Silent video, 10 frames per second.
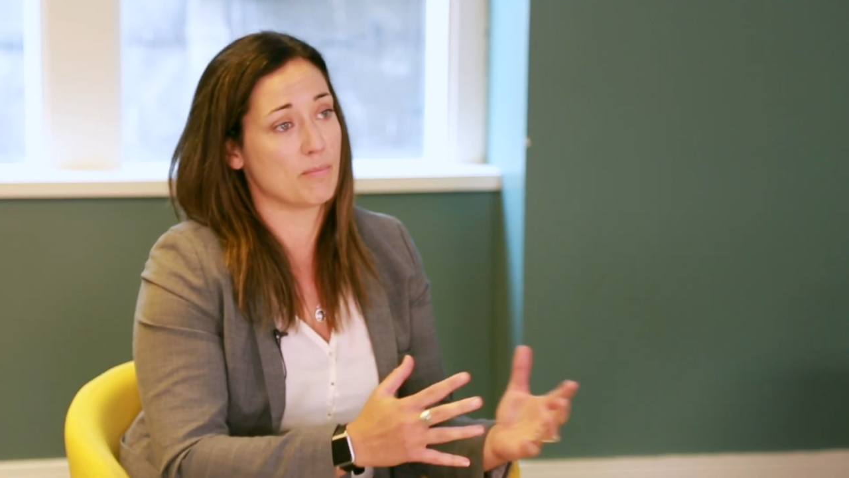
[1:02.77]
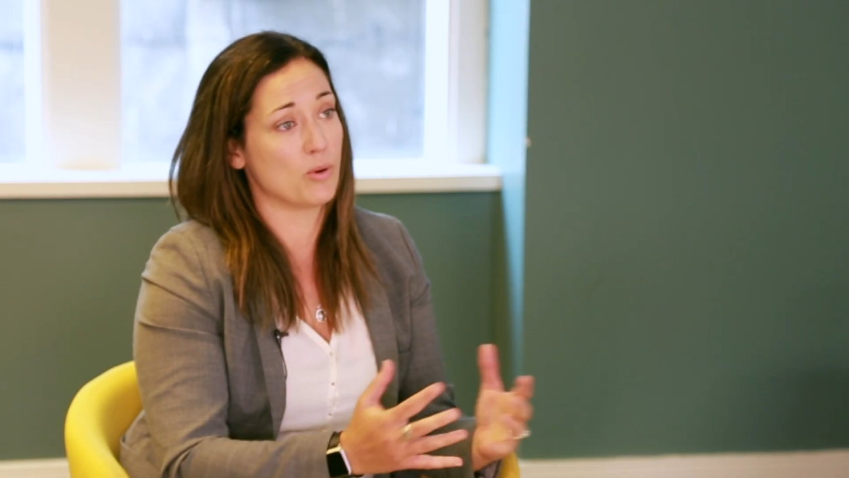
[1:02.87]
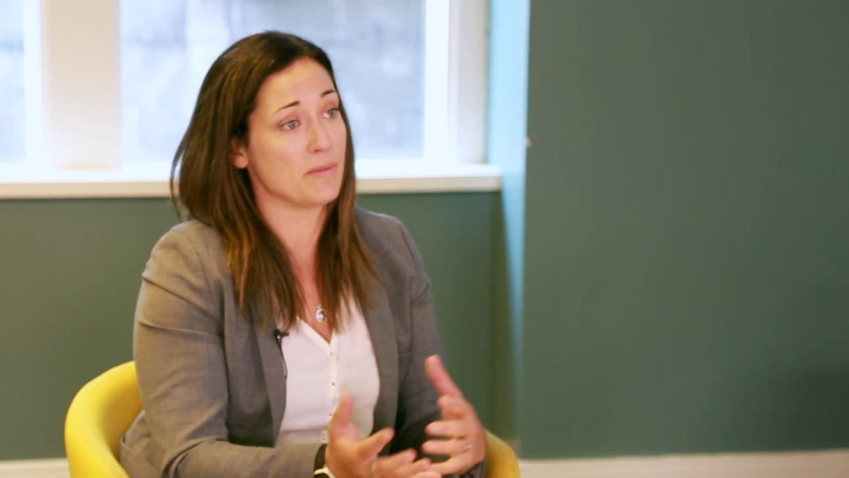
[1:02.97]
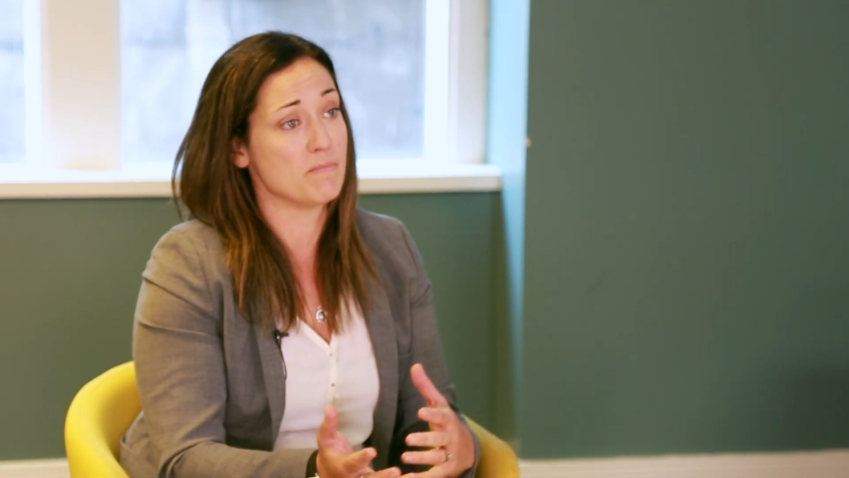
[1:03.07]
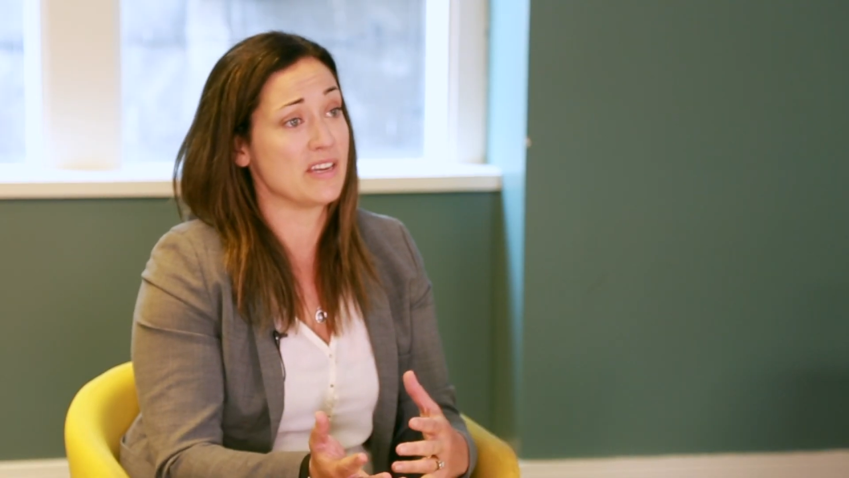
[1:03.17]
to
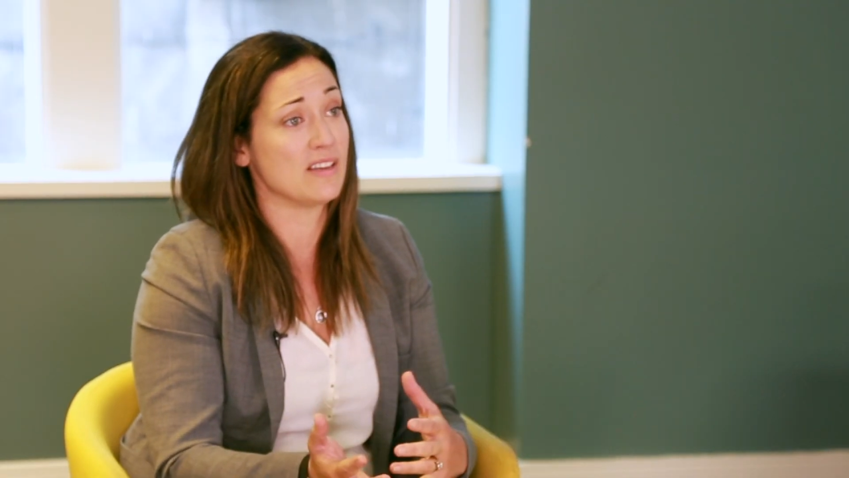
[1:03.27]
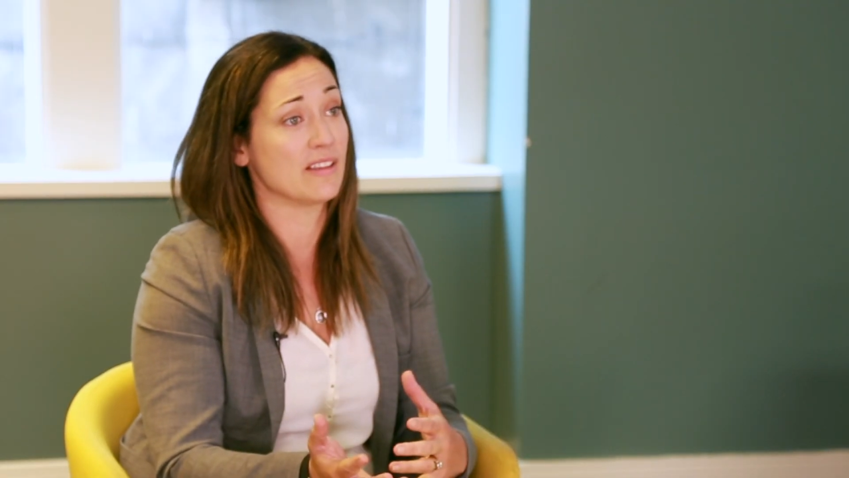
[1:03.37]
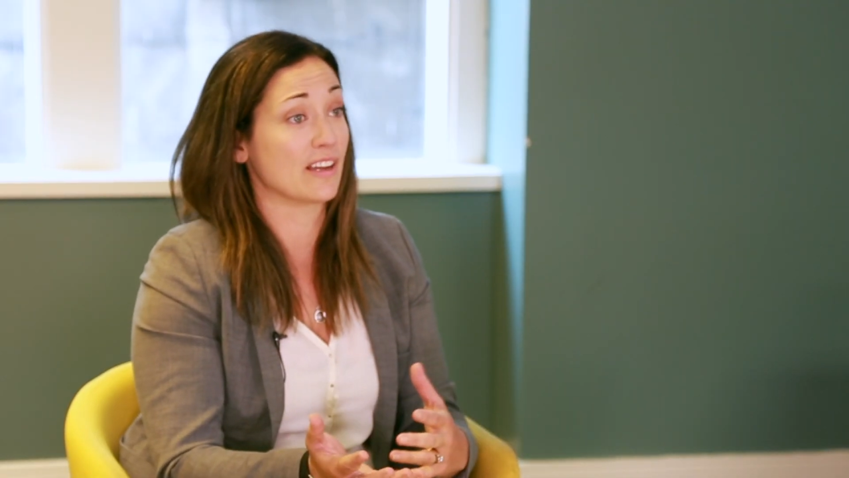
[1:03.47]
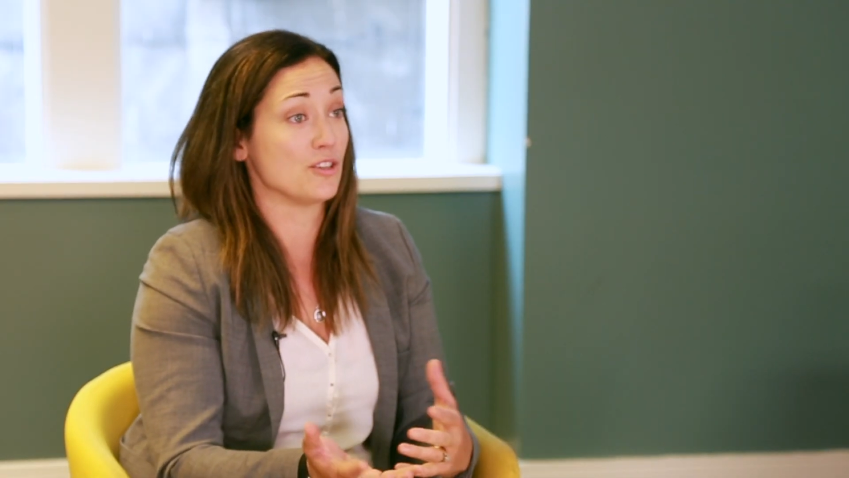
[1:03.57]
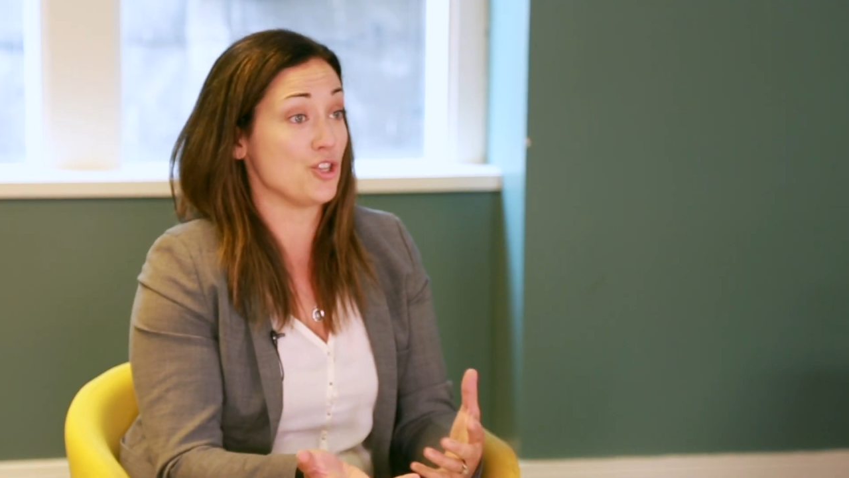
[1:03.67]
point B
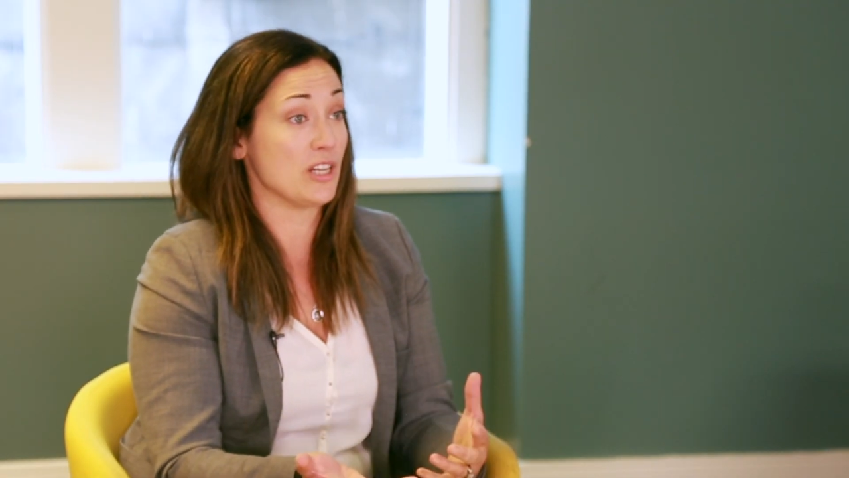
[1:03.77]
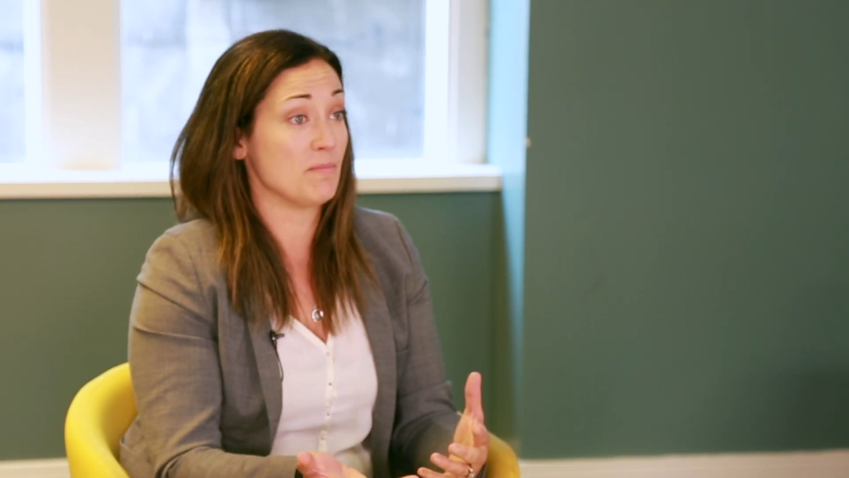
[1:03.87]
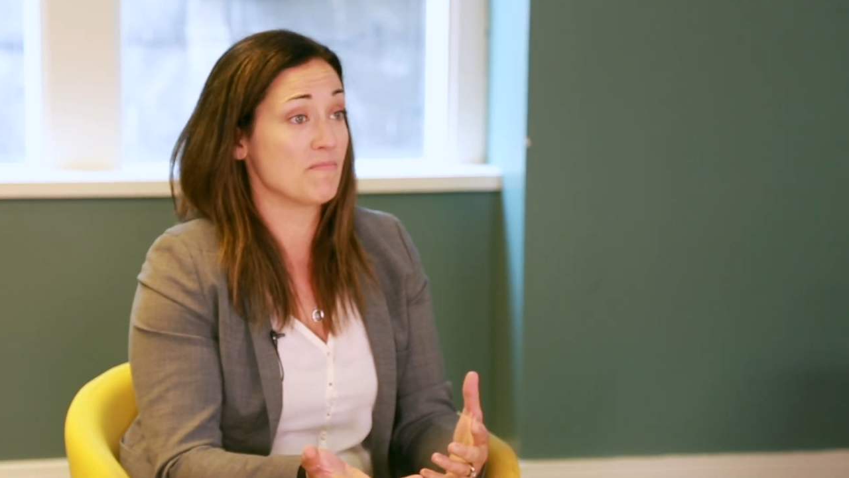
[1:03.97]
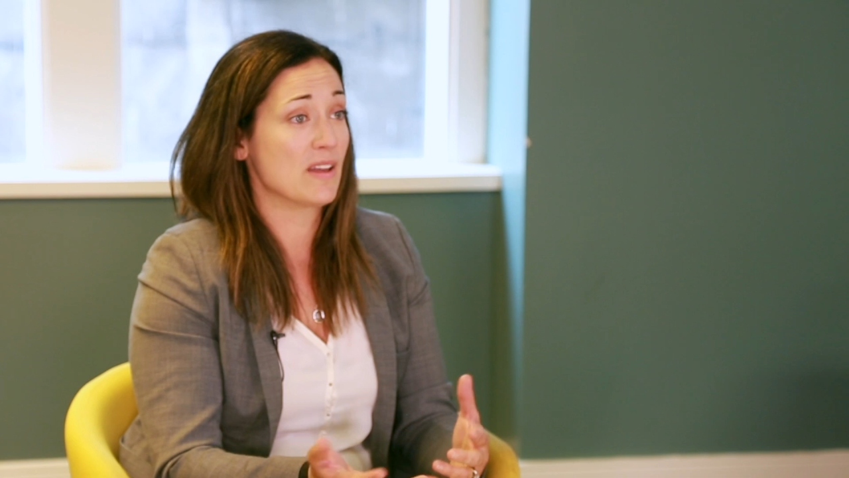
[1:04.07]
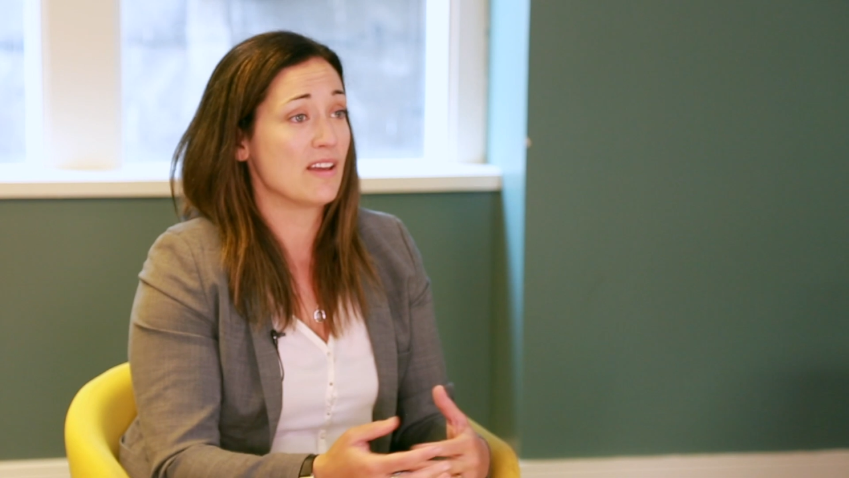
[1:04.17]
like a Jeep,